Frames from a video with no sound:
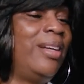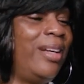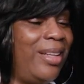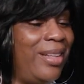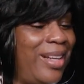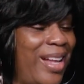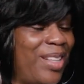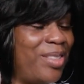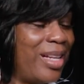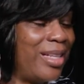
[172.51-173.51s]
And then
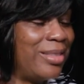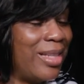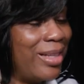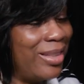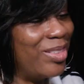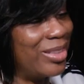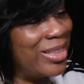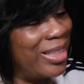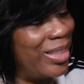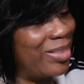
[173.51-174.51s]
that's when I decided to go to
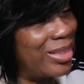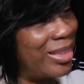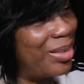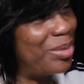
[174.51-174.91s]
San Diego State.